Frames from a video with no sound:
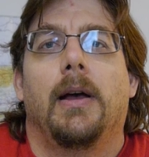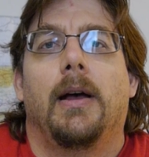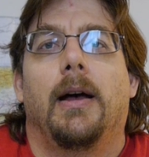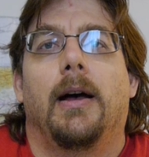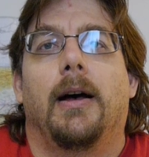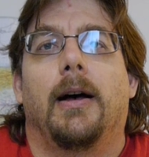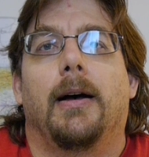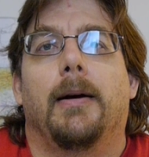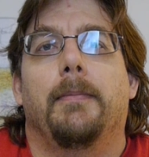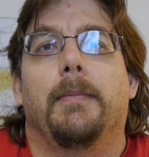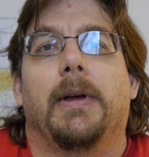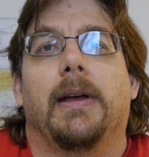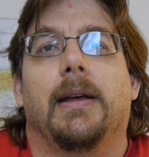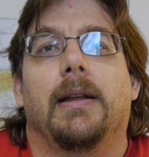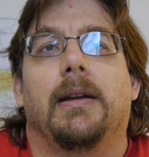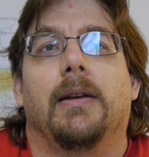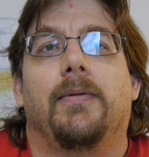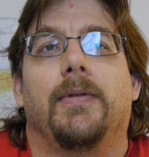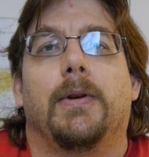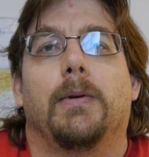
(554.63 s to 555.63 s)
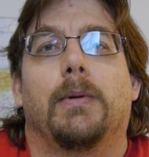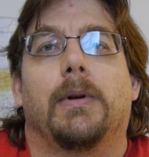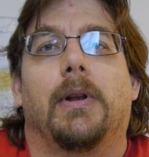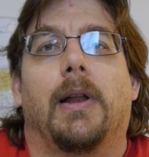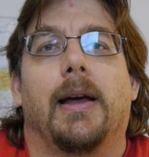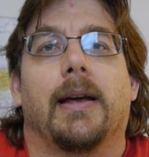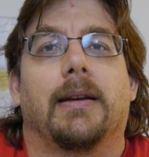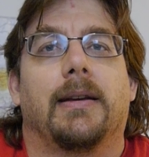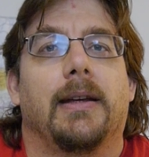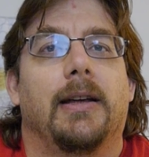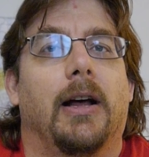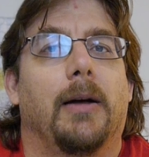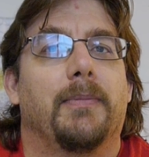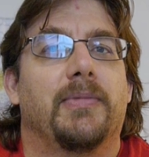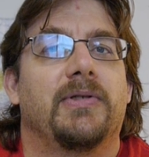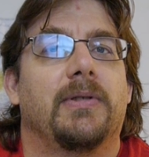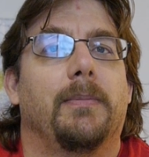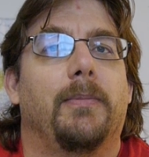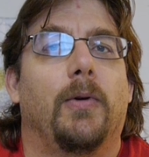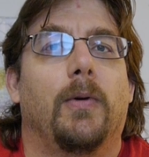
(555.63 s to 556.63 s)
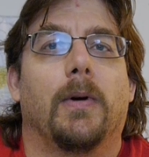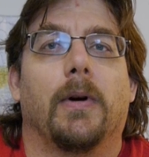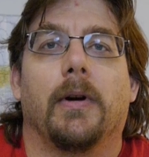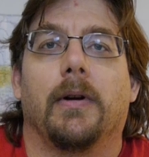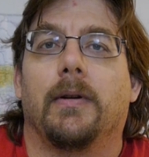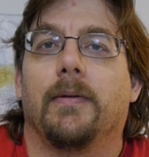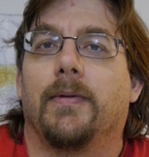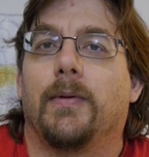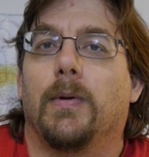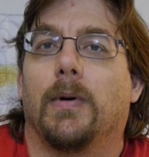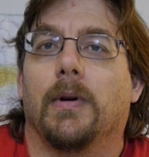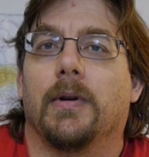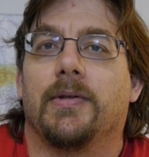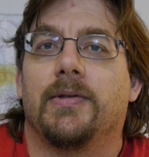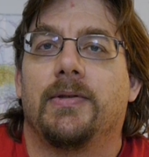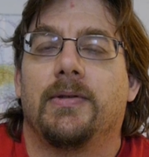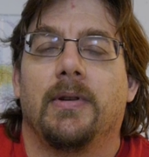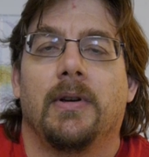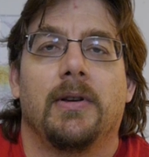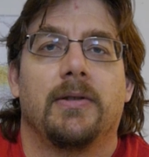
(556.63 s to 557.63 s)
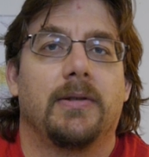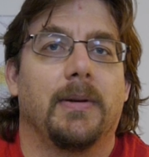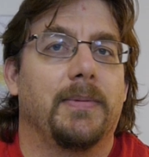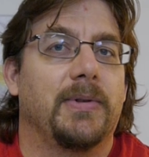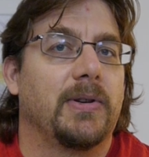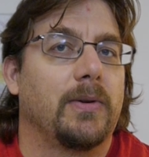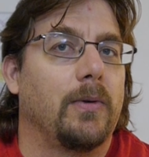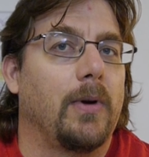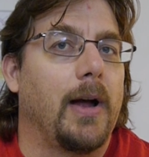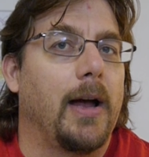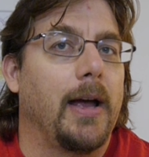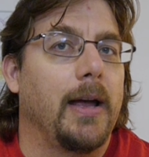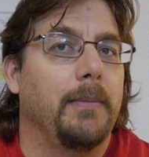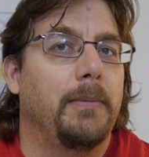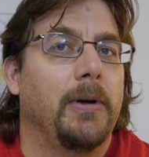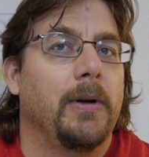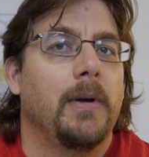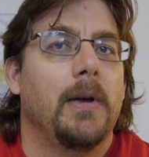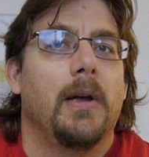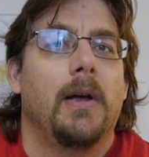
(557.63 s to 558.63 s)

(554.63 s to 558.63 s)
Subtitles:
And if you would like to help support, of course, subscribe,